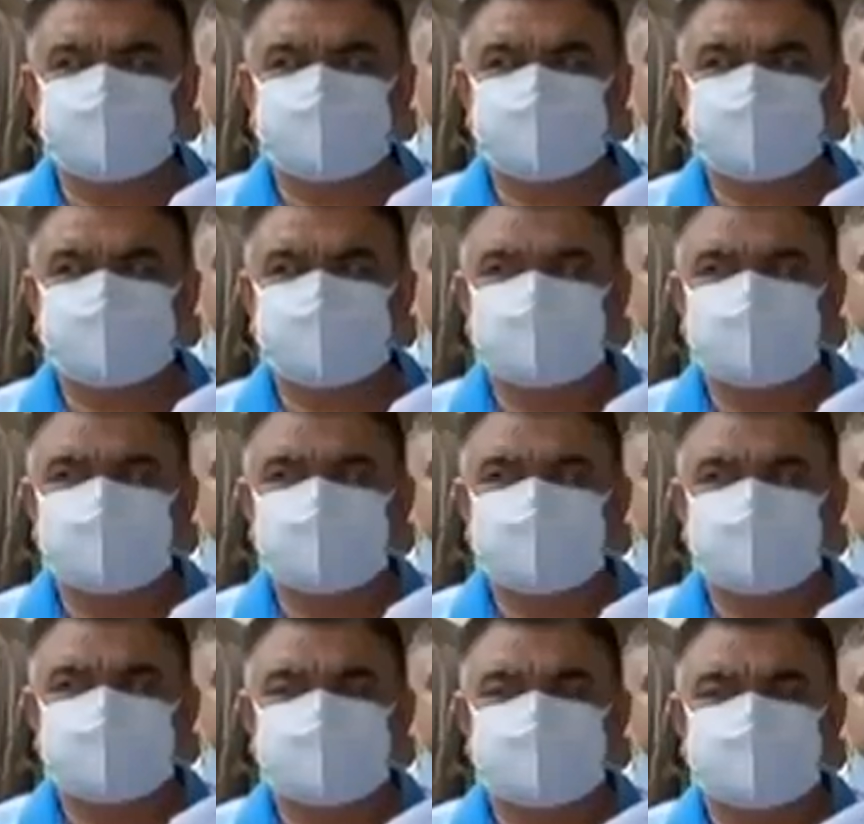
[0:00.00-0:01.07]

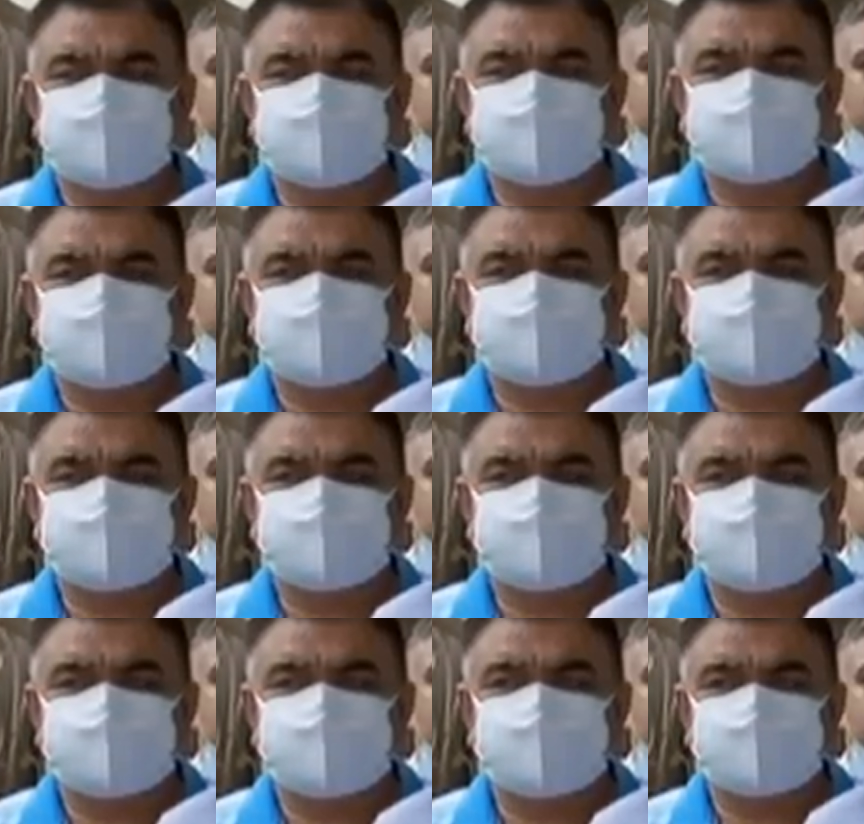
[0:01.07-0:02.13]

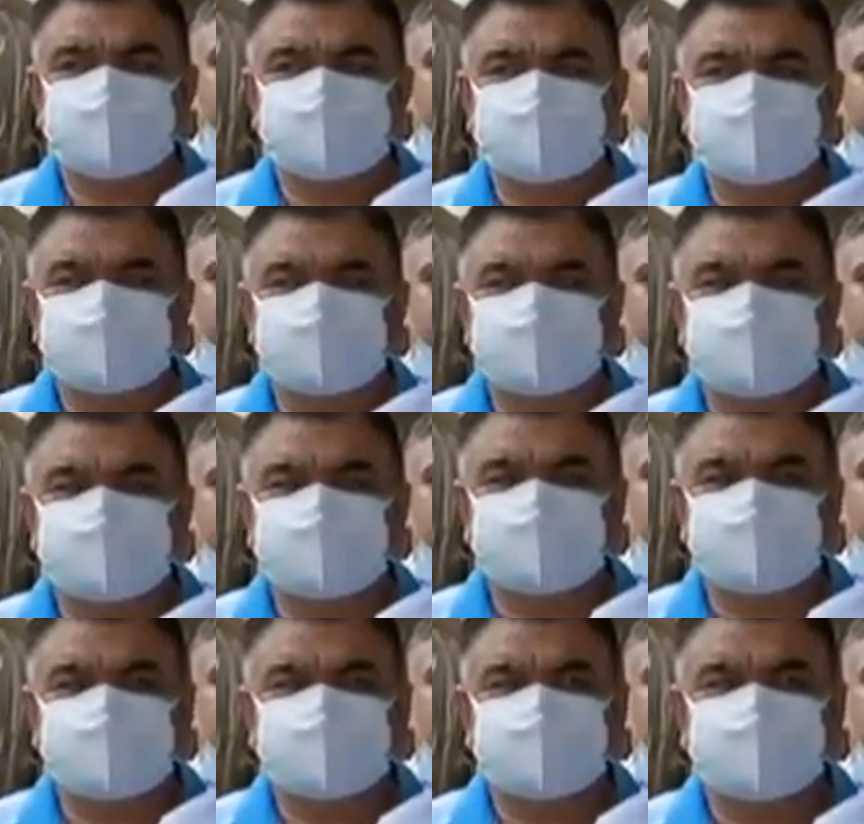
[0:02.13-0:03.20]

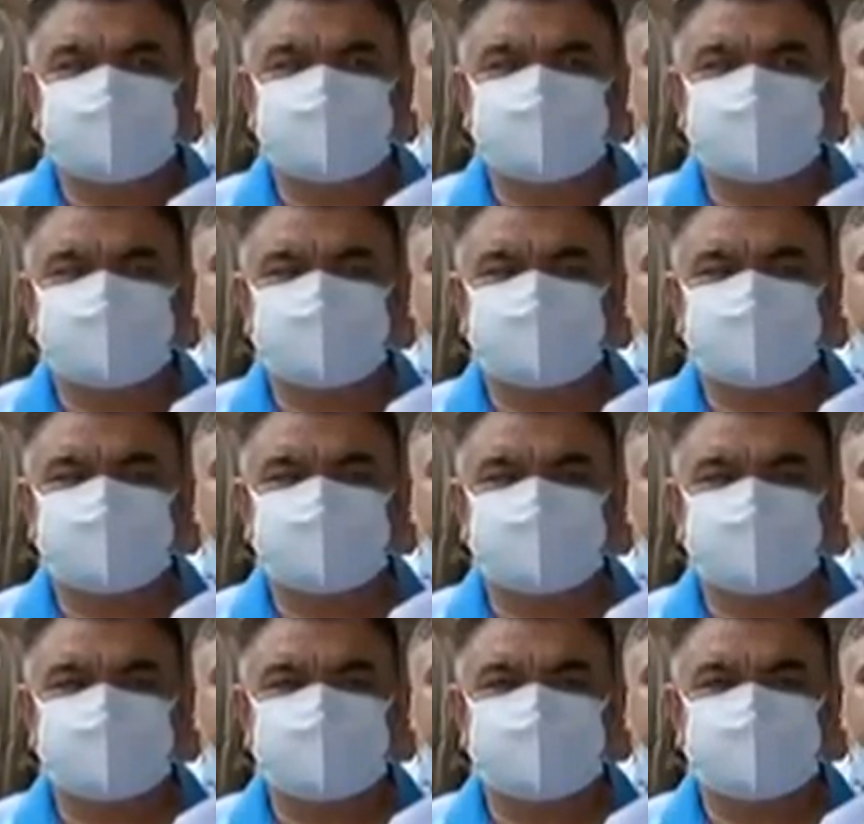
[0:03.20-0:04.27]

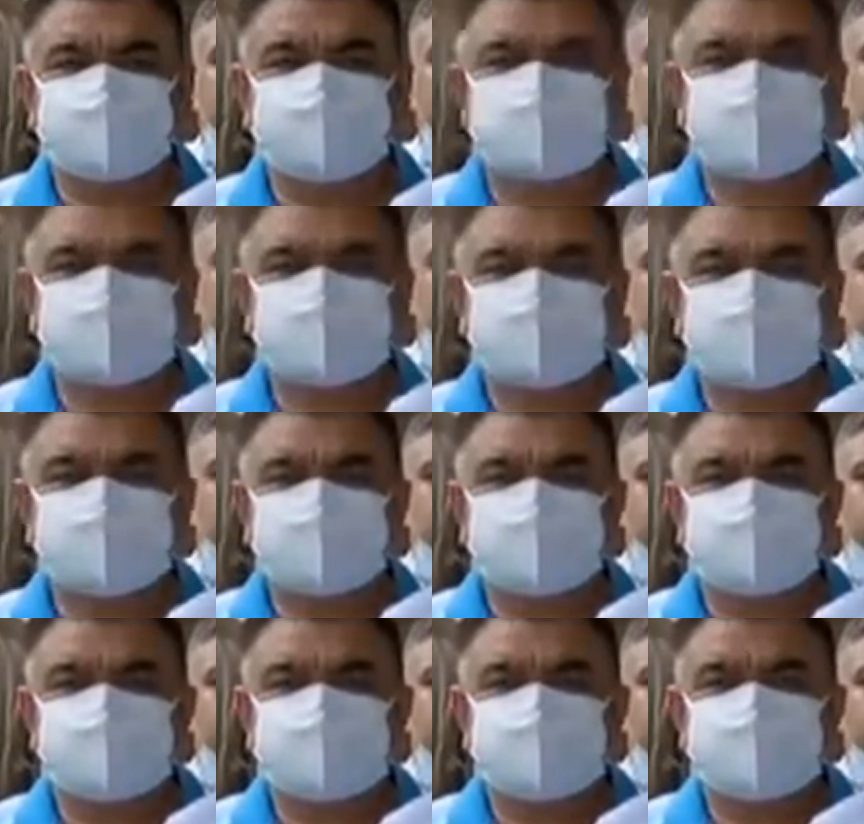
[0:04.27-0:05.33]

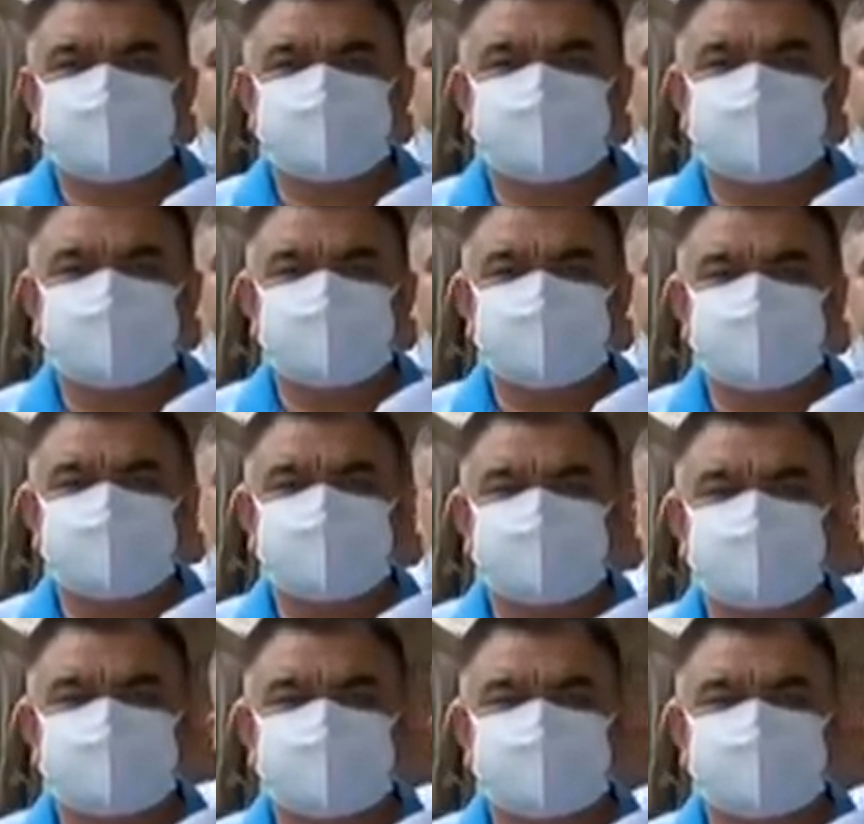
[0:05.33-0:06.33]
[no speech]